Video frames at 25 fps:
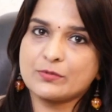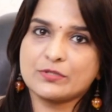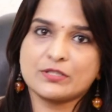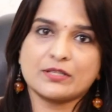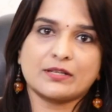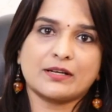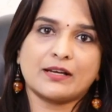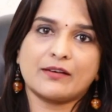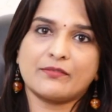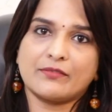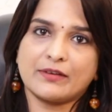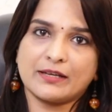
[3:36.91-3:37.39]
which
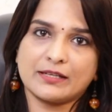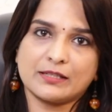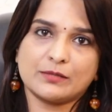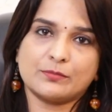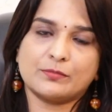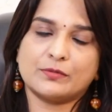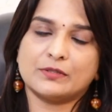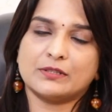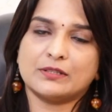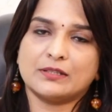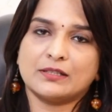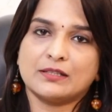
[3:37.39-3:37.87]
are
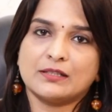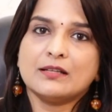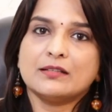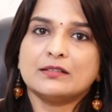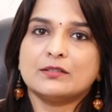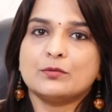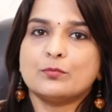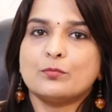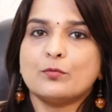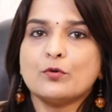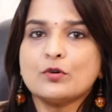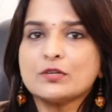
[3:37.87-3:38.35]
available.
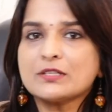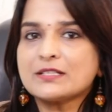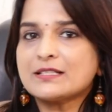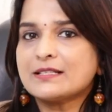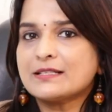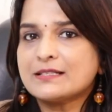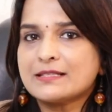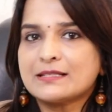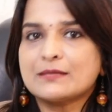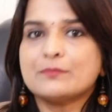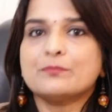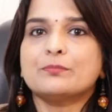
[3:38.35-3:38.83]
The most
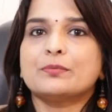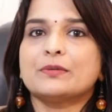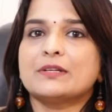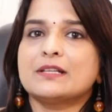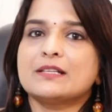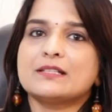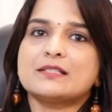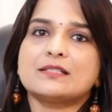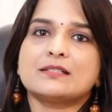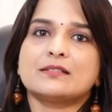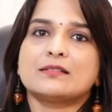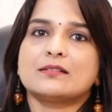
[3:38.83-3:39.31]

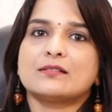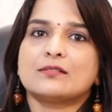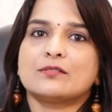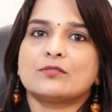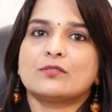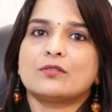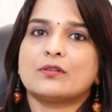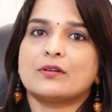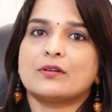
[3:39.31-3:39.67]
simplest